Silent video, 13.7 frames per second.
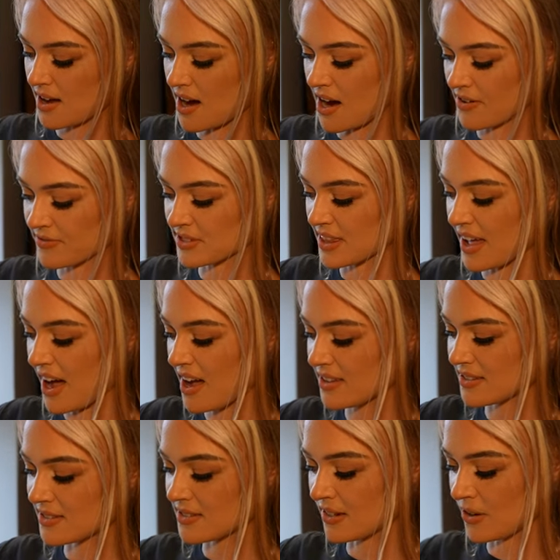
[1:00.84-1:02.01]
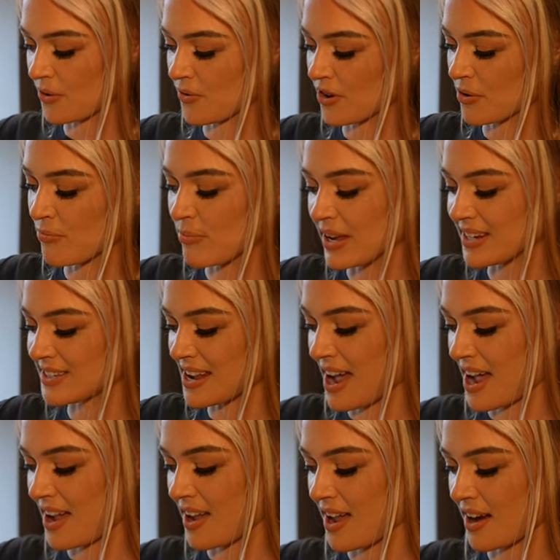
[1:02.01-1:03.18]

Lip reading: after that. So we've got a big day